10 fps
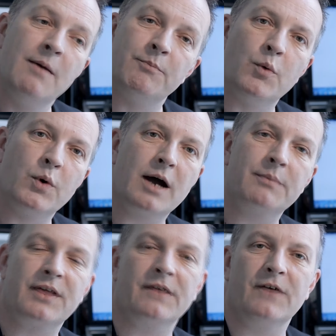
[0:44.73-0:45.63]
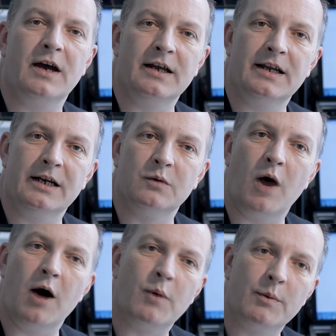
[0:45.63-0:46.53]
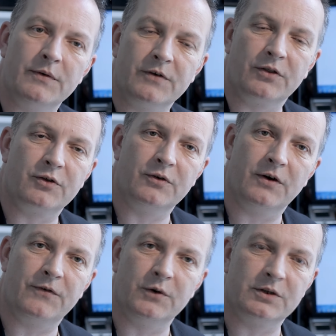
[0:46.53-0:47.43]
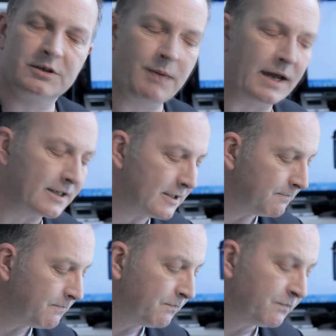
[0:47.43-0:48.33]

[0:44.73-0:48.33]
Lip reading: but we'll come to that in a while when we've gone through a few of the specs.